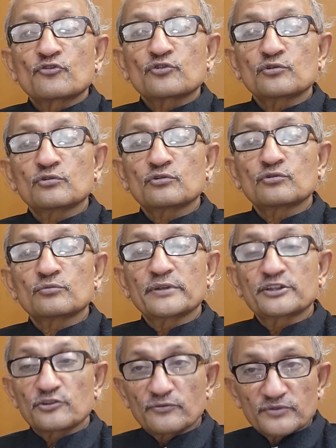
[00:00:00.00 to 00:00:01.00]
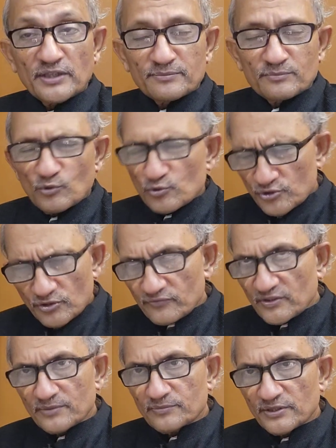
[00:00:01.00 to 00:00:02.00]
So many of them, most
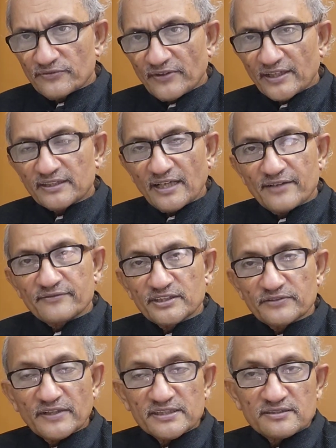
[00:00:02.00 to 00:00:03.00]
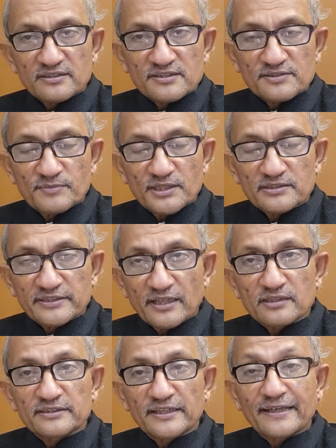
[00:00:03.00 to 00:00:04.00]
of them, in fact, have advisors, but
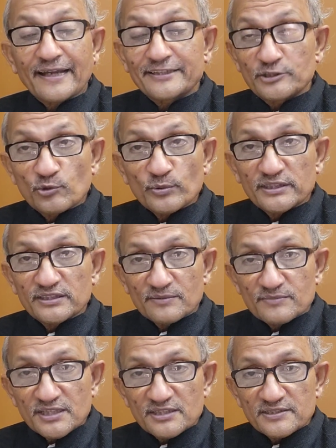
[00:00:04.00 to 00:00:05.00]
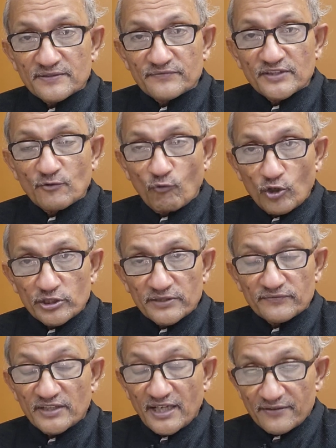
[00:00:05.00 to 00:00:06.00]
yeah, they can do it themselves if they want,
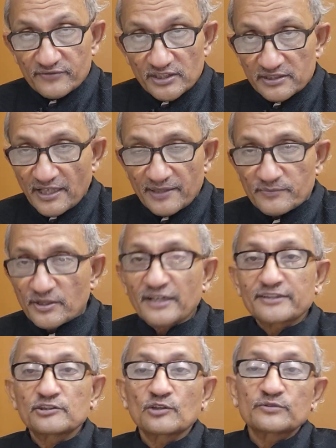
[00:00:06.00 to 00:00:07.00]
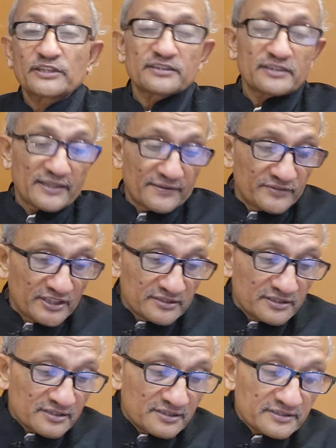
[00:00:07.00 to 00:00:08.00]
if they have the time. Right now, they have
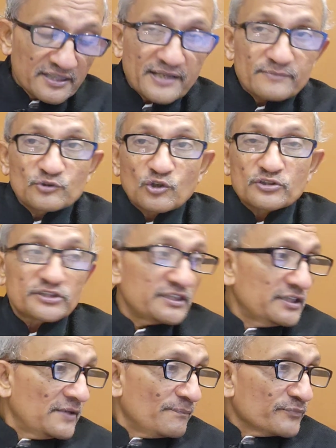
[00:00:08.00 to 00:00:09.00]
neither the time nor the